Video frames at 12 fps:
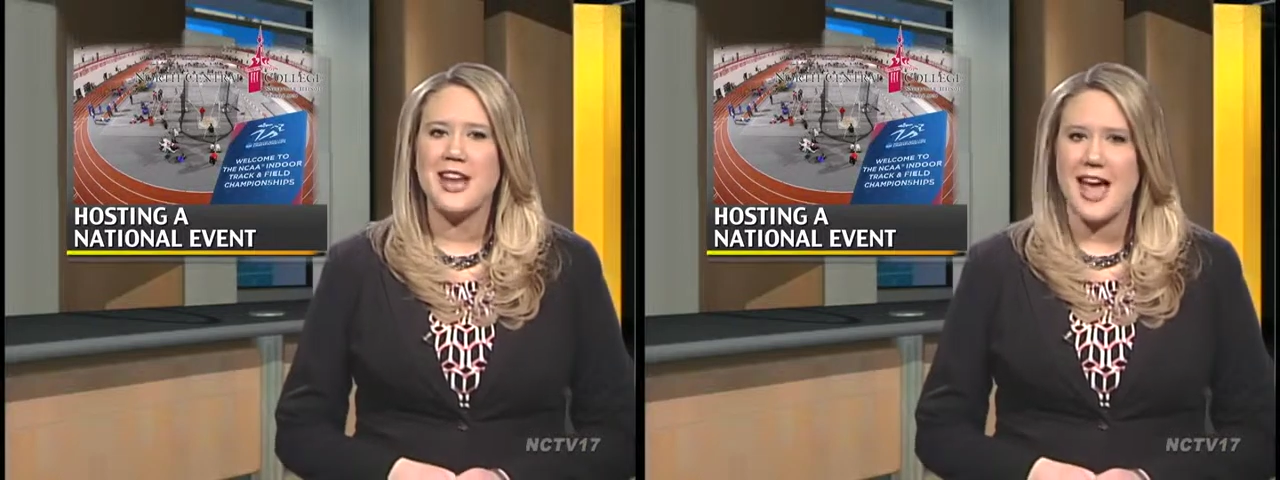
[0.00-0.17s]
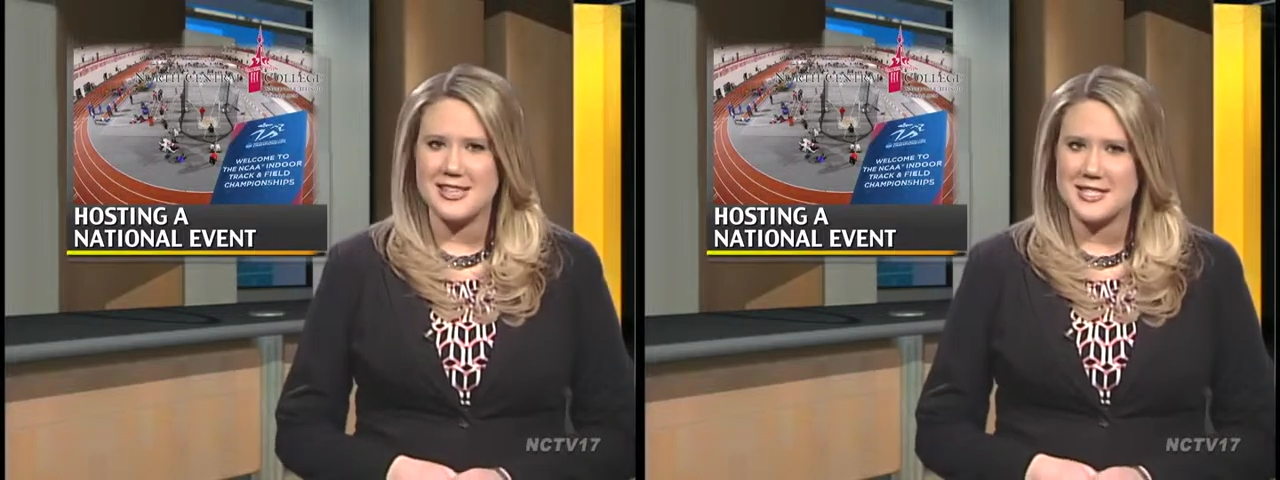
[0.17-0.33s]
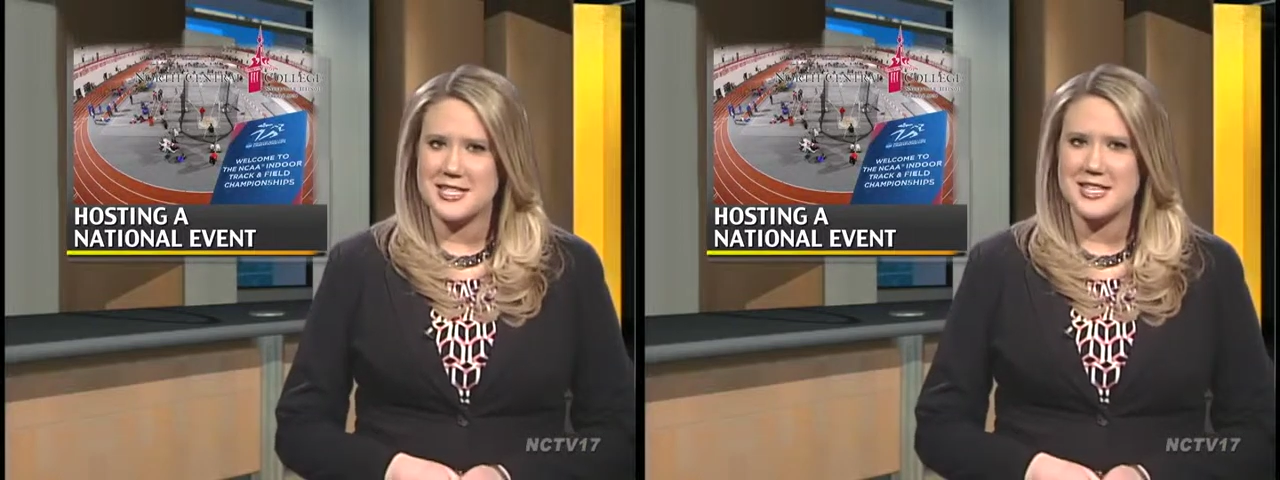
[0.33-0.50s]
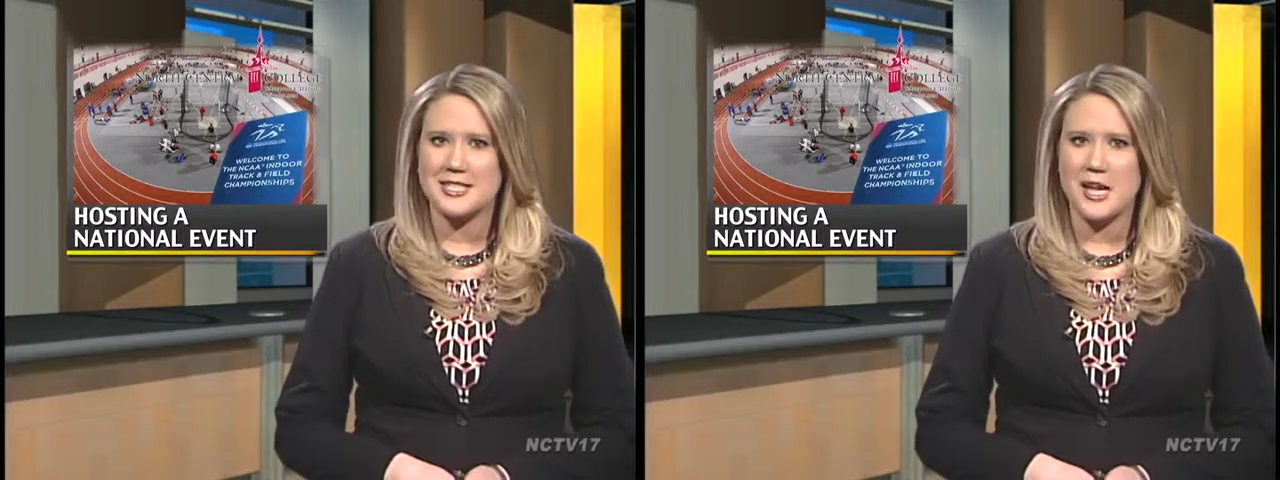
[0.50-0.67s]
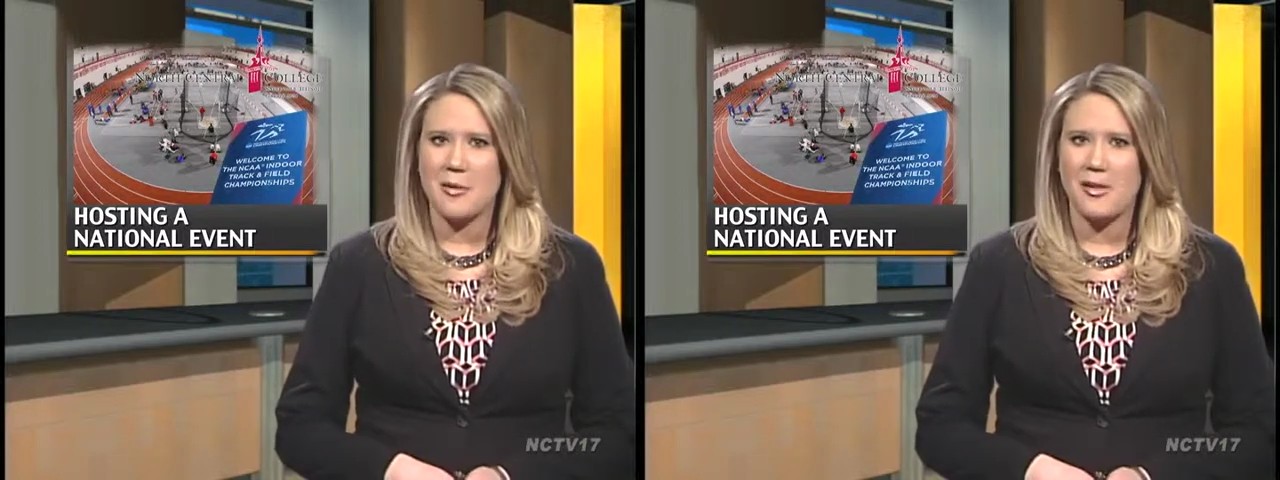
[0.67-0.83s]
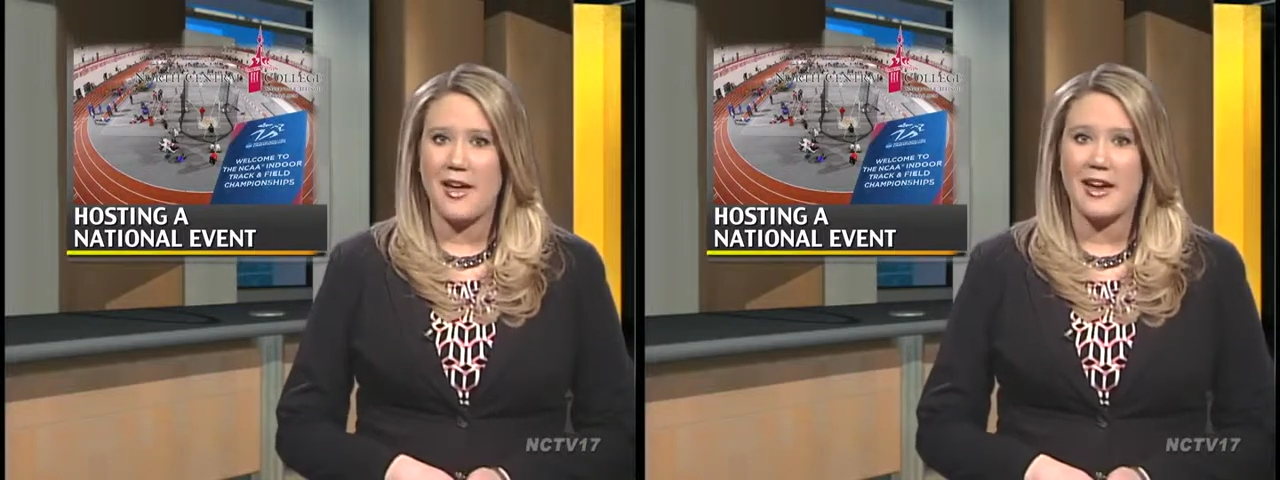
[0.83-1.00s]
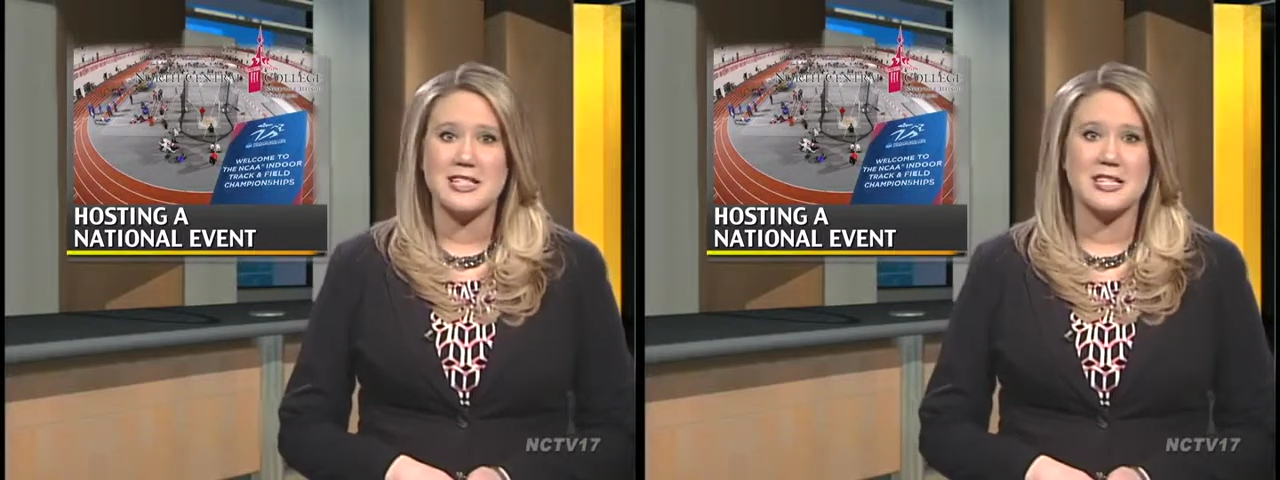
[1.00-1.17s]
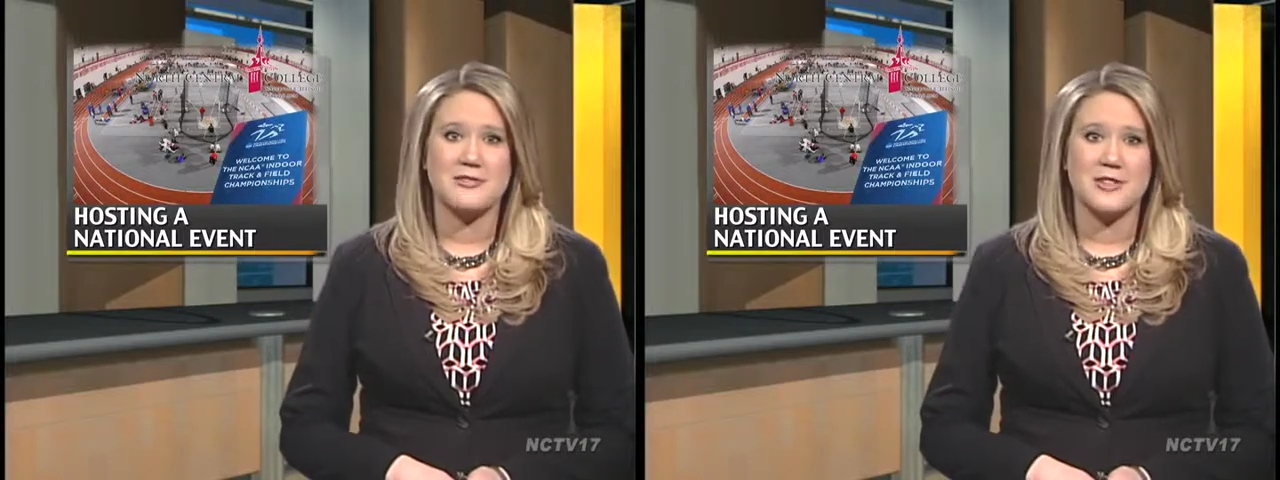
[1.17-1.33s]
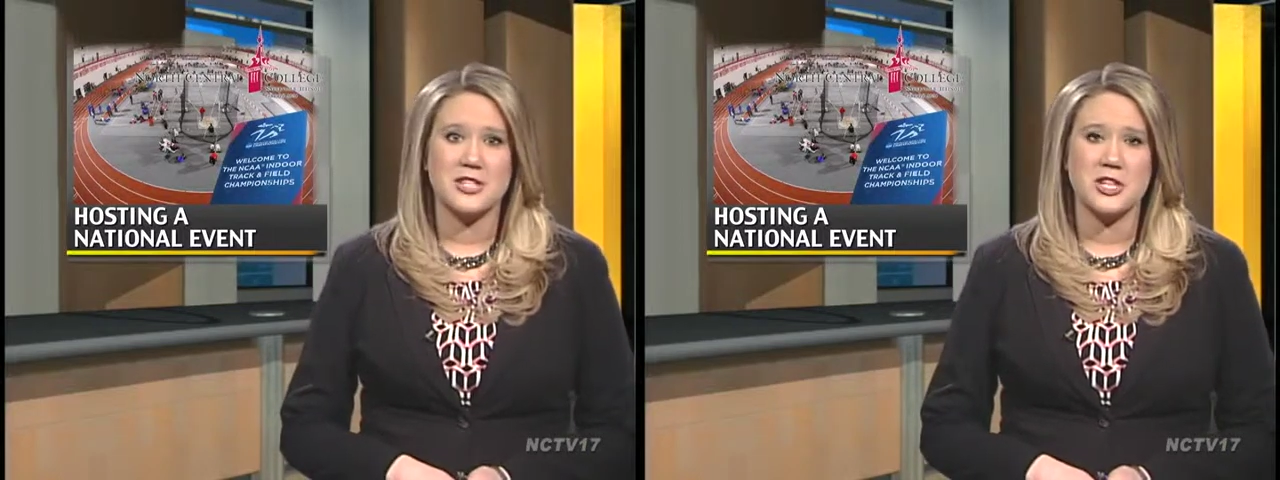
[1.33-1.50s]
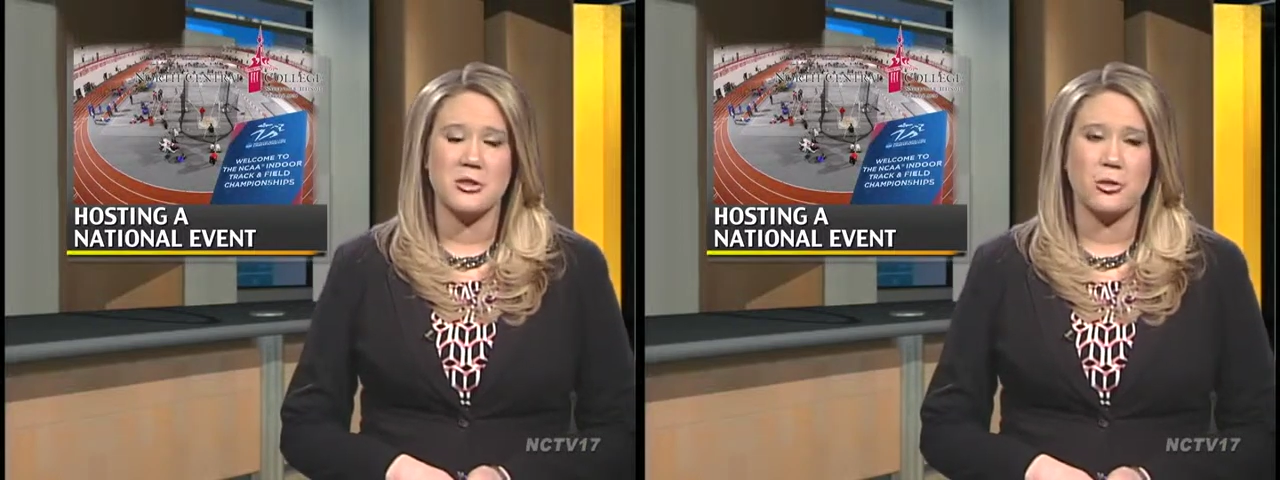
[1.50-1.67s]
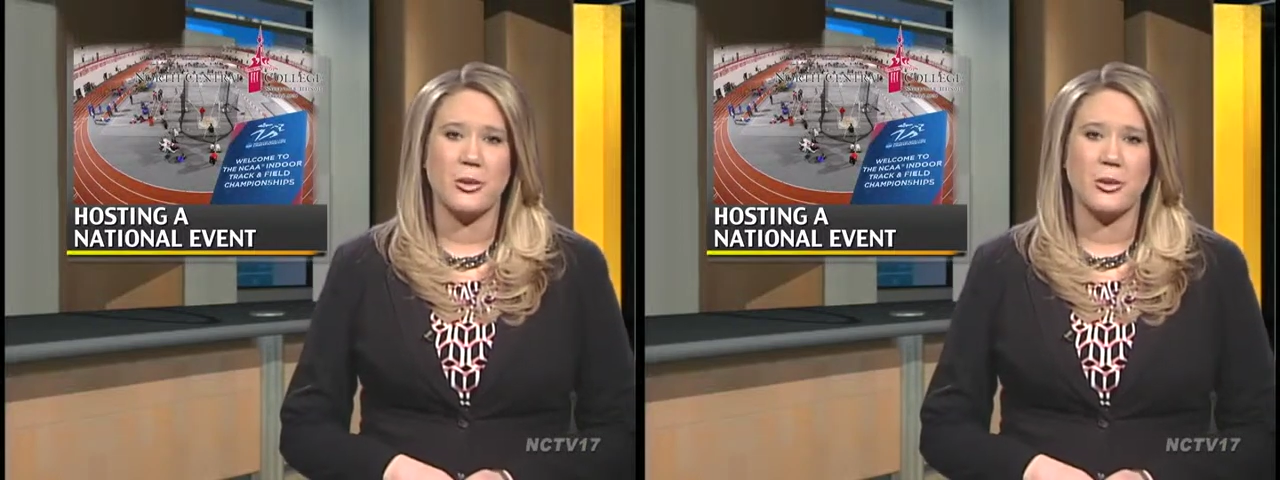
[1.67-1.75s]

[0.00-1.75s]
NCAA Division